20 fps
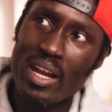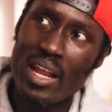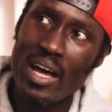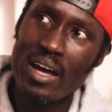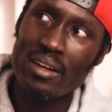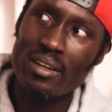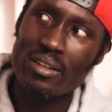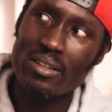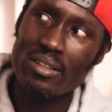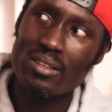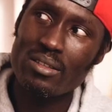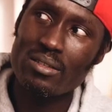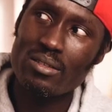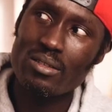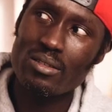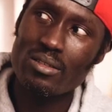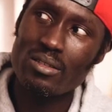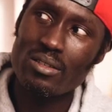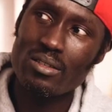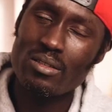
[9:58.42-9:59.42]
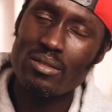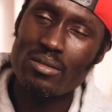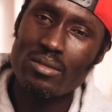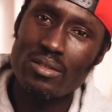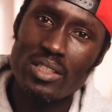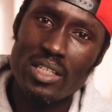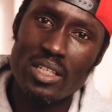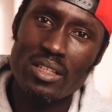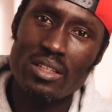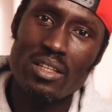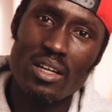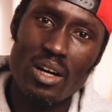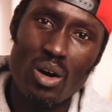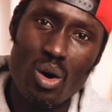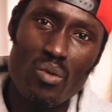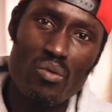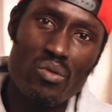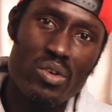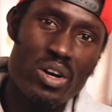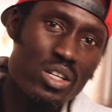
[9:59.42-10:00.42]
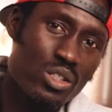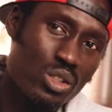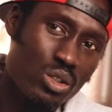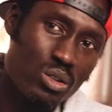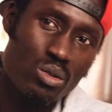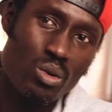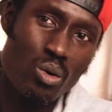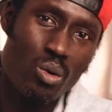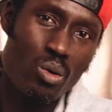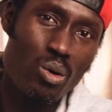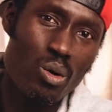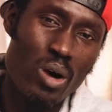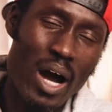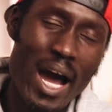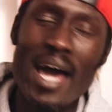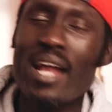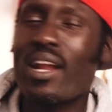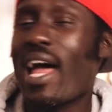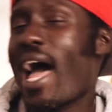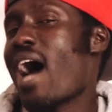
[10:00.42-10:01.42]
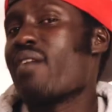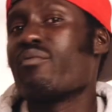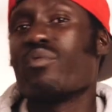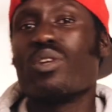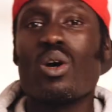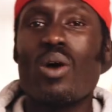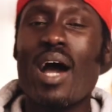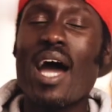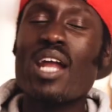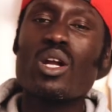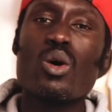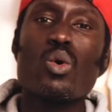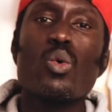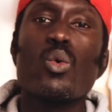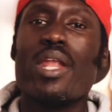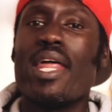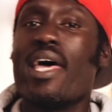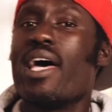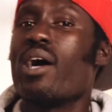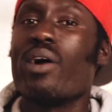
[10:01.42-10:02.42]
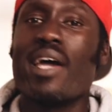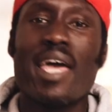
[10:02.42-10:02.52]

that did the conversion, or I don't know who the hell